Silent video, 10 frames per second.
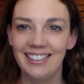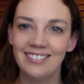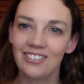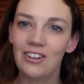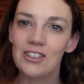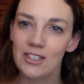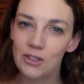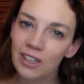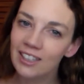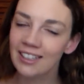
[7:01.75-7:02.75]
And of course
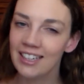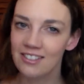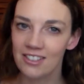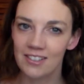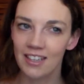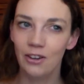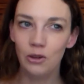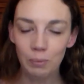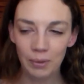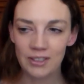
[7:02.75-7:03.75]
it's really nice to see
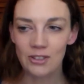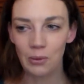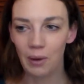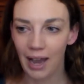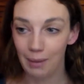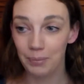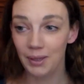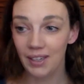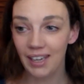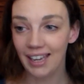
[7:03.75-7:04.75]
Cooper so
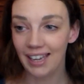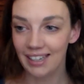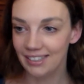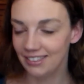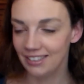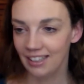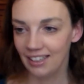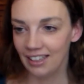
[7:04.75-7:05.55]
happy and